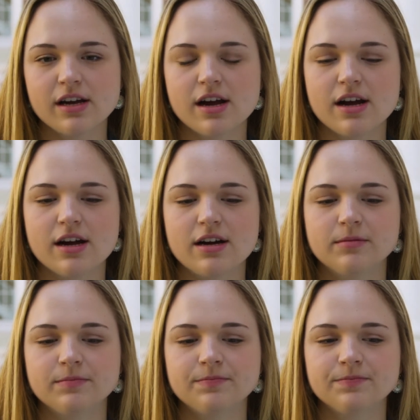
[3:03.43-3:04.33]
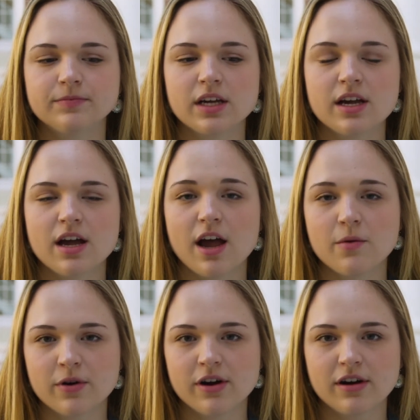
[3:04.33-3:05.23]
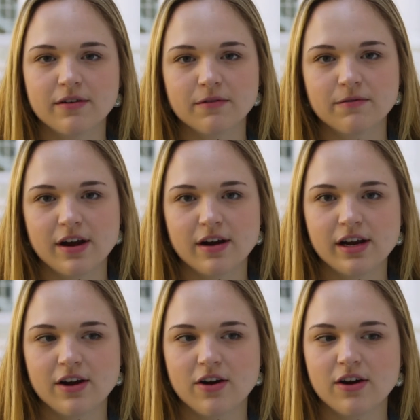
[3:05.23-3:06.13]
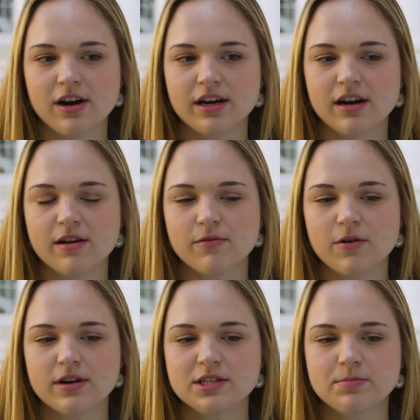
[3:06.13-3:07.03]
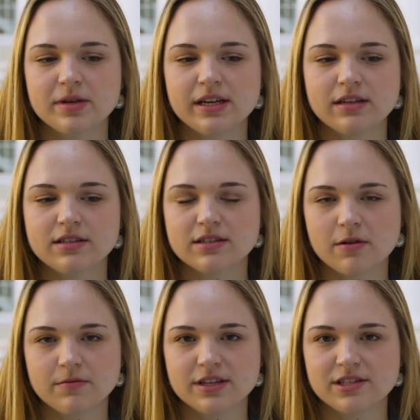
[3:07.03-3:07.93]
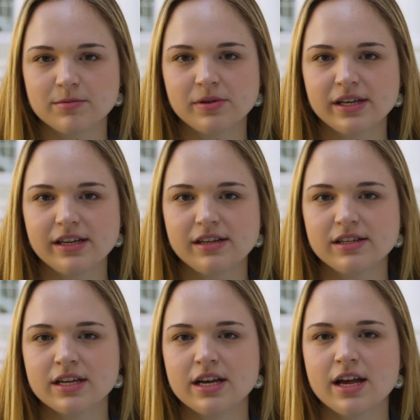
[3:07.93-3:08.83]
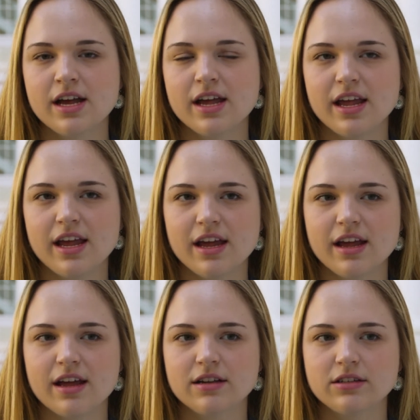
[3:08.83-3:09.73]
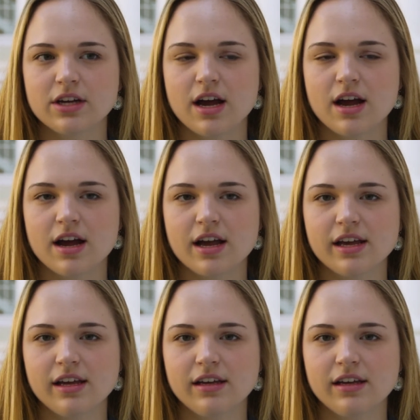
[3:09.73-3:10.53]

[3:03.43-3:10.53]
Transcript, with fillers: Um, I work very hard and I've always been self-disciplined and I,